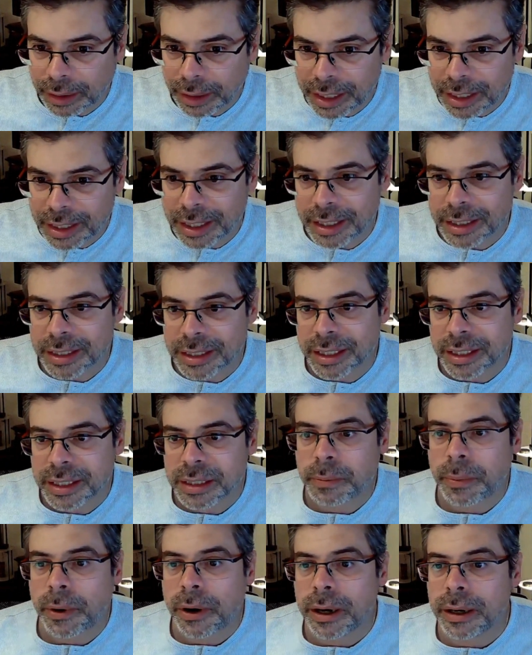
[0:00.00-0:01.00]

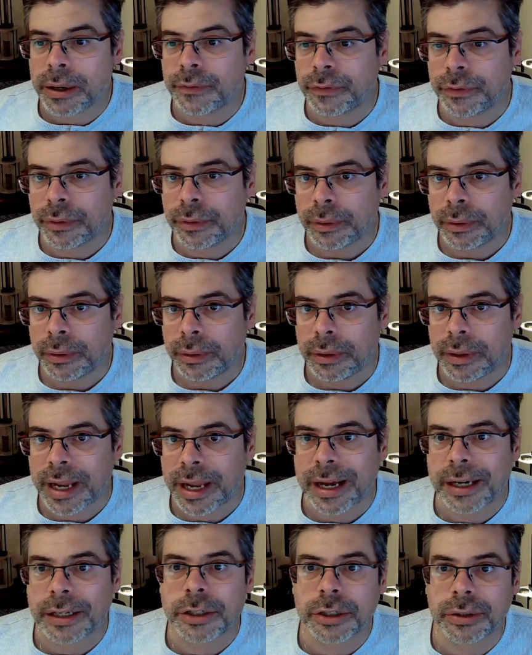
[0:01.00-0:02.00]
It's part of
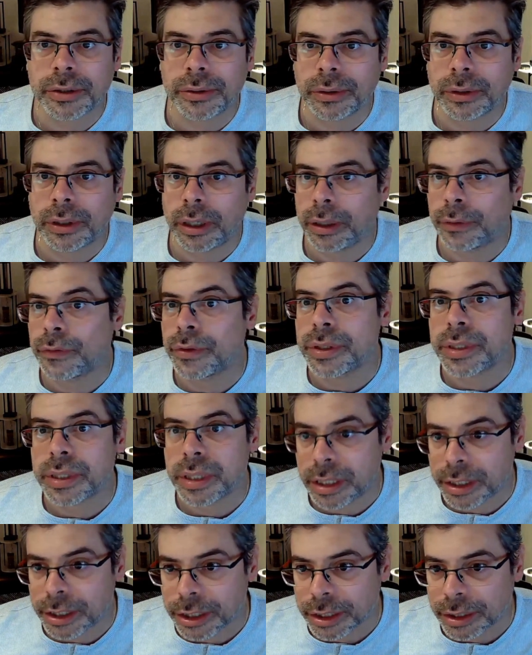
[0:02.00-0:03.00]
natural
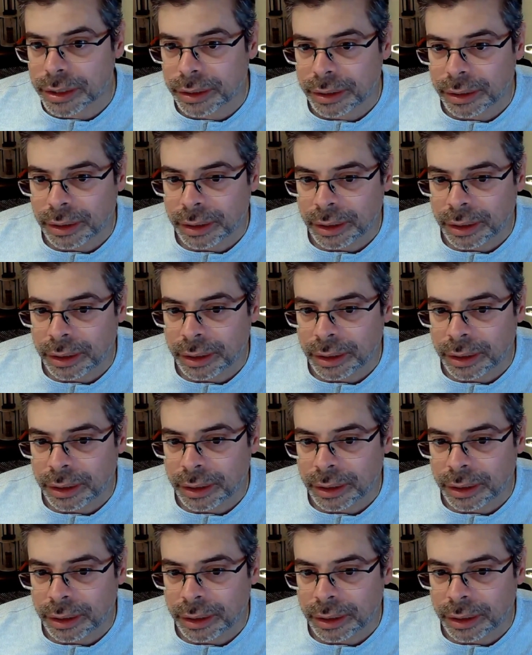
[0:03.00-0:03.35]
conversation.